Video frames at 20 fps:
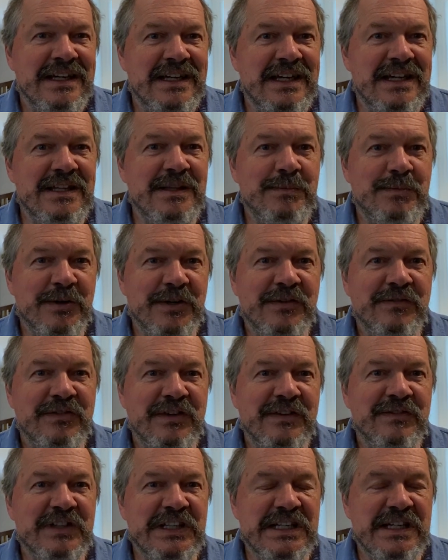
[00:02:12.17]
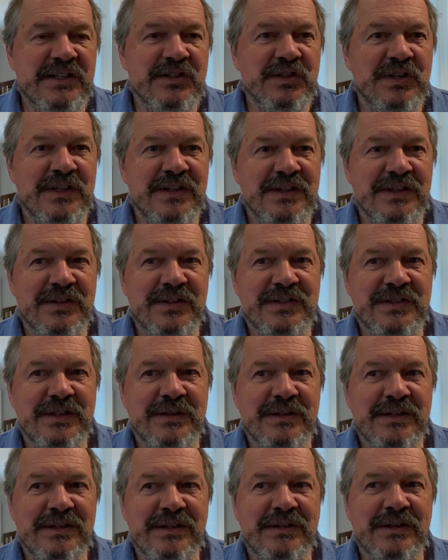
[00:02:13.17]
In the book of Revelation, there's
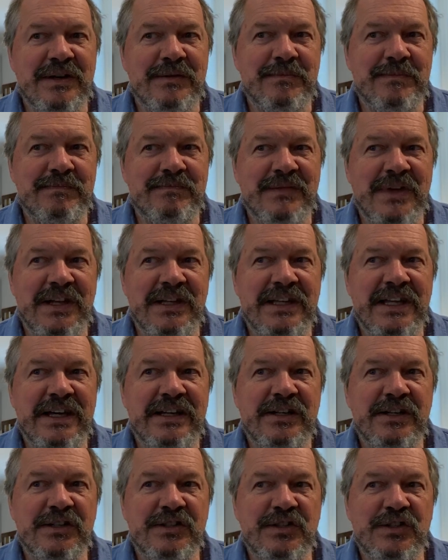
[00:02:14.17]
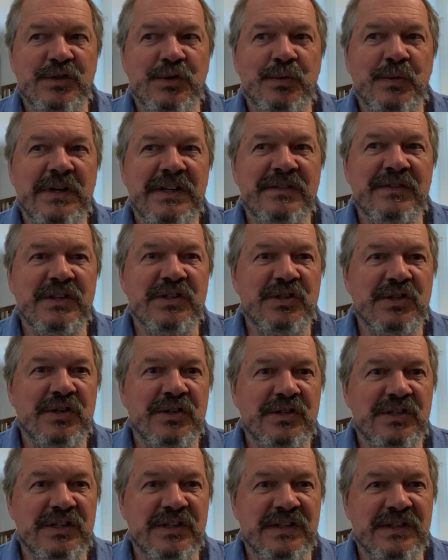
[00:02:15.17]
a letter to one of the
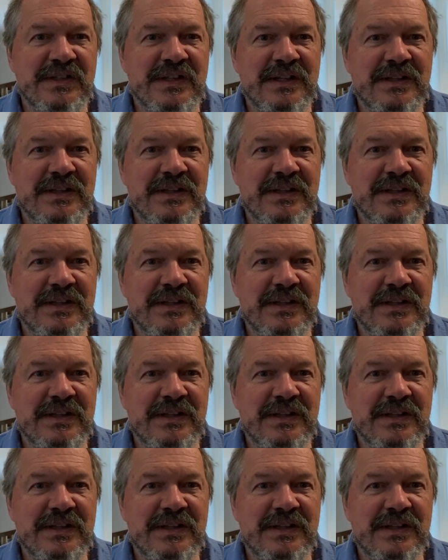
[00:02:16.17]
churches,